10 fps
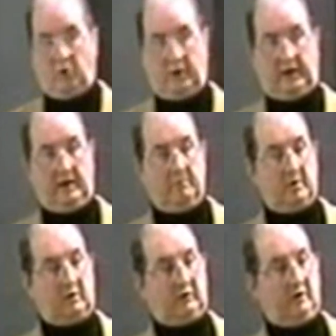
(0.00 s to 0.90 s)
and reading
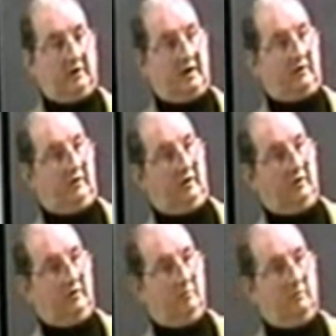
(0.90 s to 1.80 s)
books on
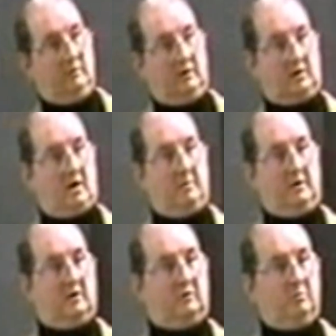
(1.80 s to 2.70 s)
Nazism, the
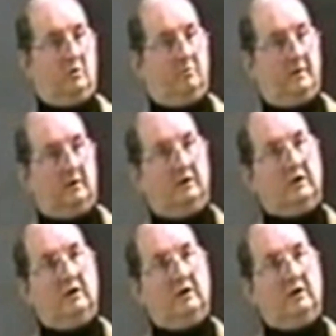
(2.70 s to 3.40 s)
communist movement,